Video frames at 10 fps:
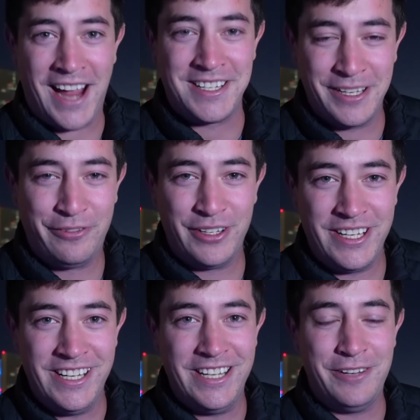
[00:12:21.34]

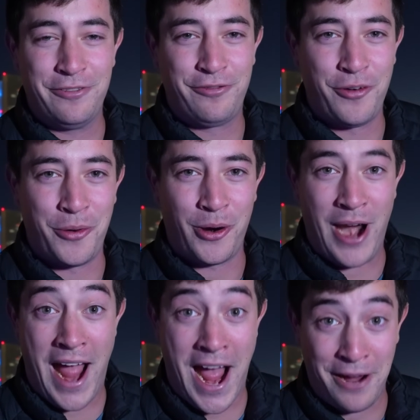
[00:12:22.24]
activity for
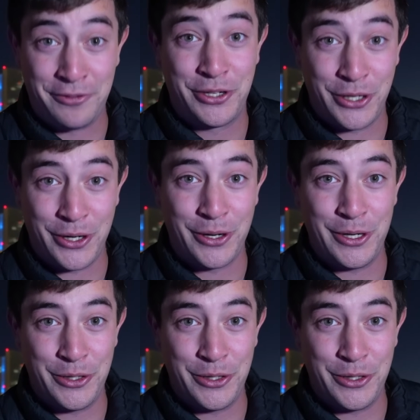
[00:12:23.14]
after